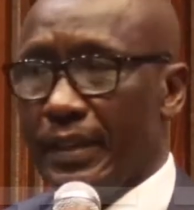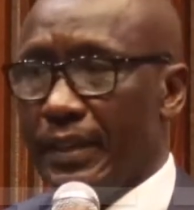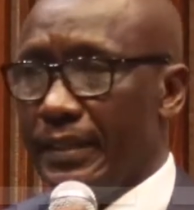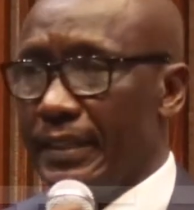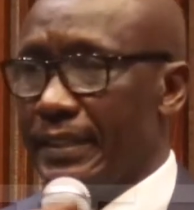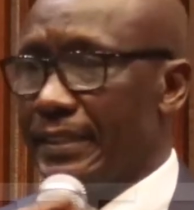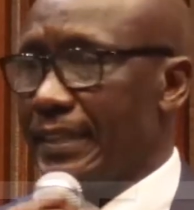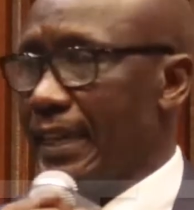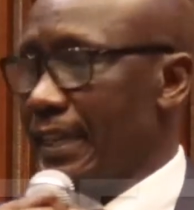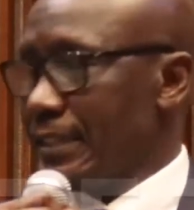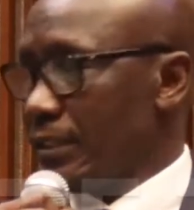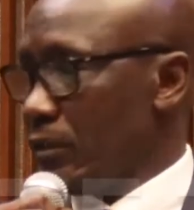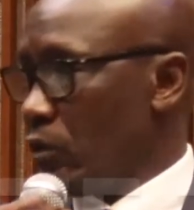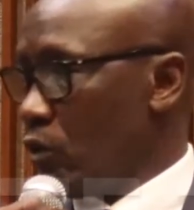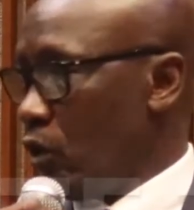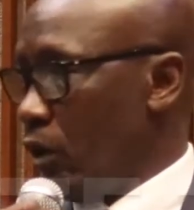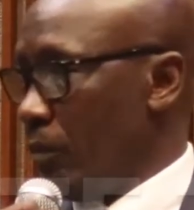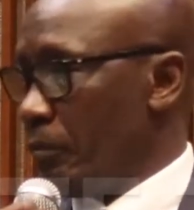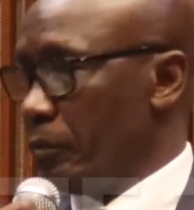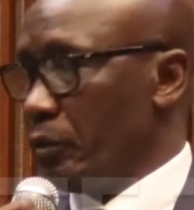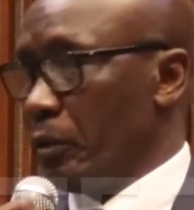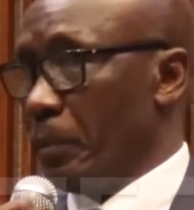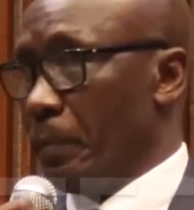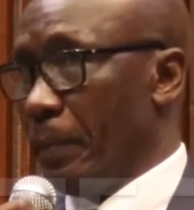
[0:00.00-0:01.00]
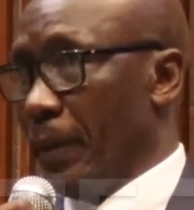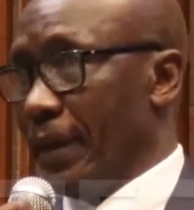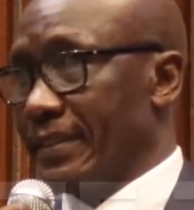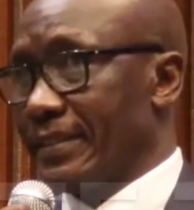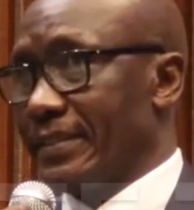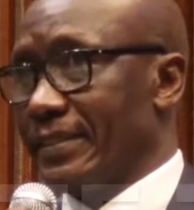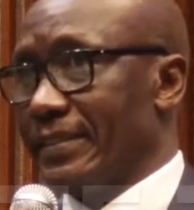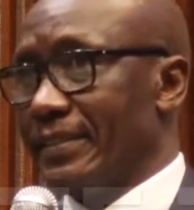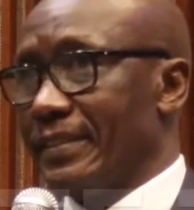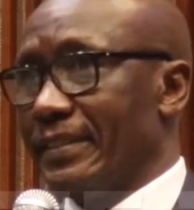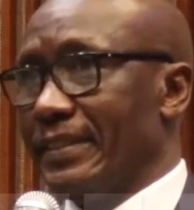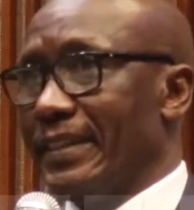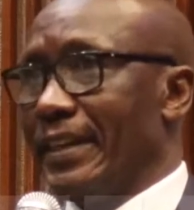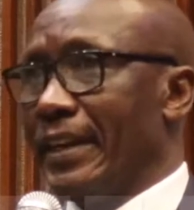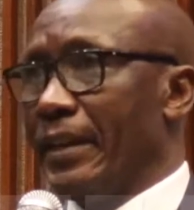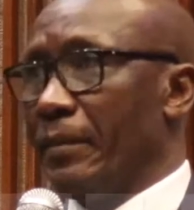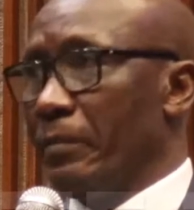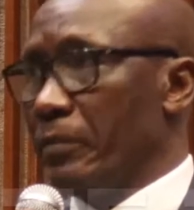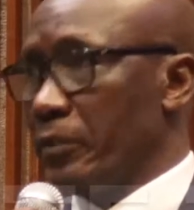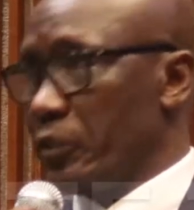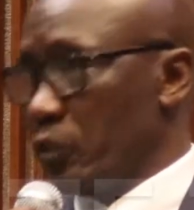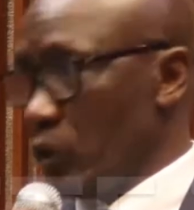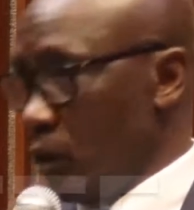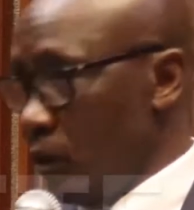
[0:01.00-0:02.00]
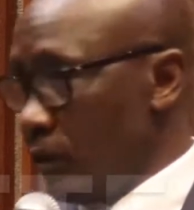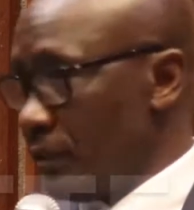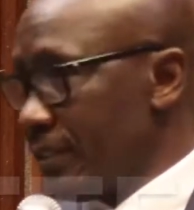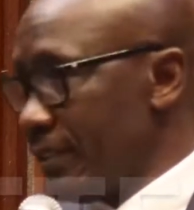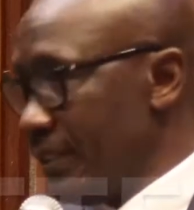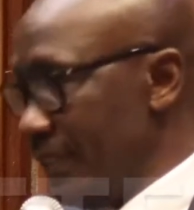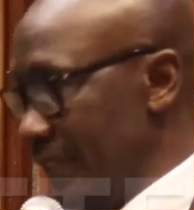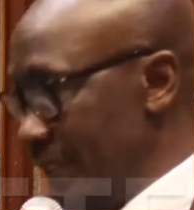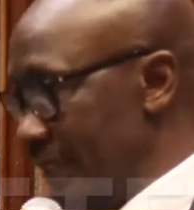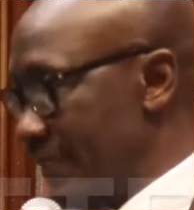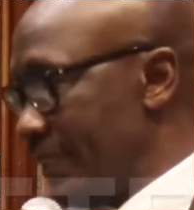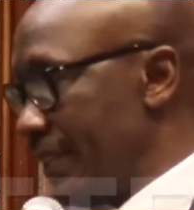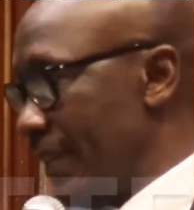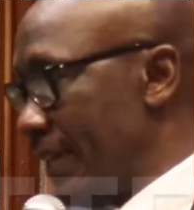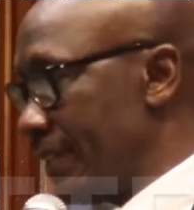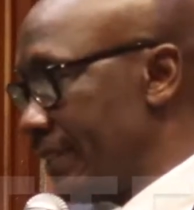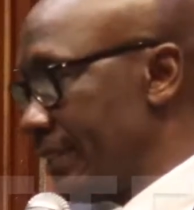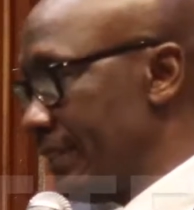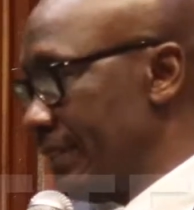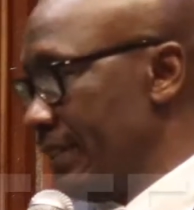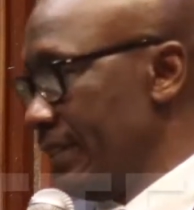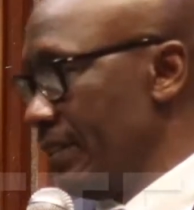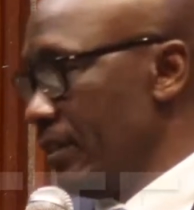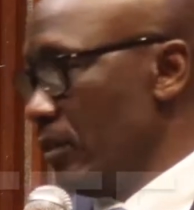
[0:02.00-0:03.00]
This hasn't come to pass. The result is that